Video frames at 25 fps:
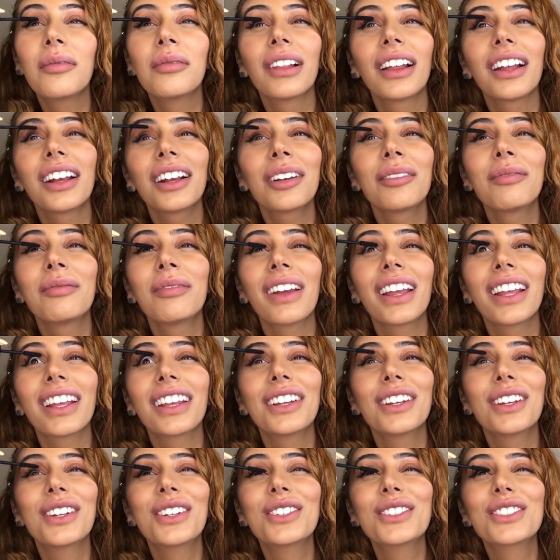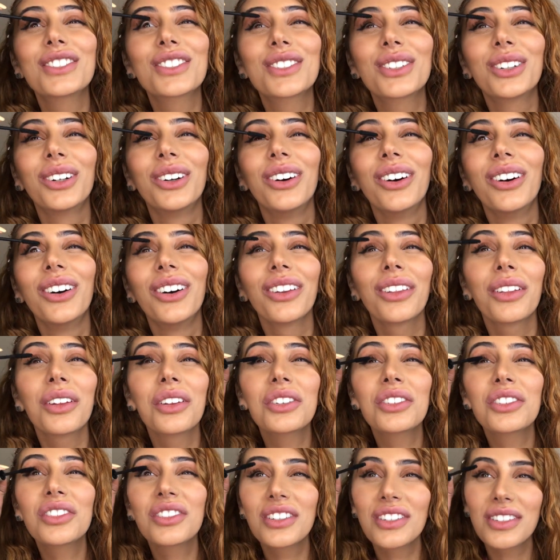I'm like making sure
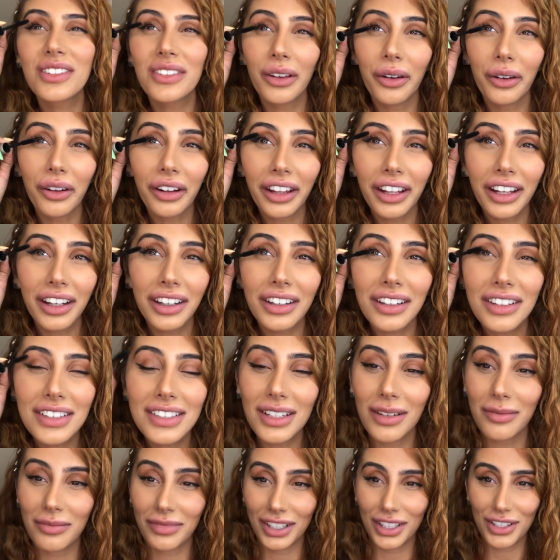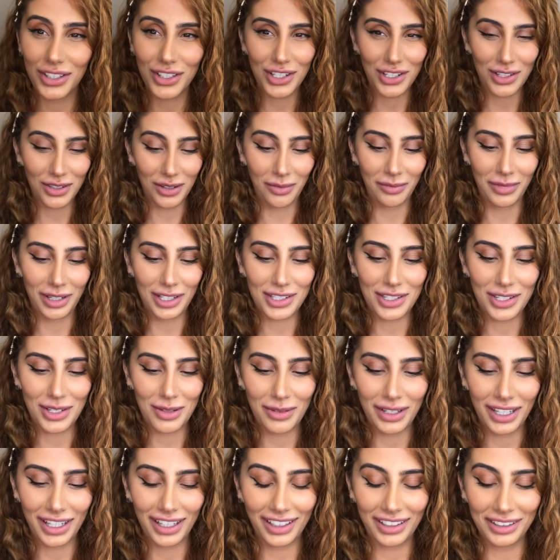that she's not eating something she's not meant to
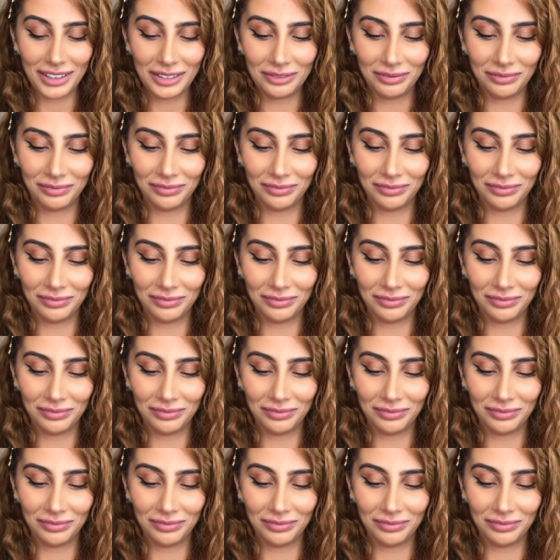be.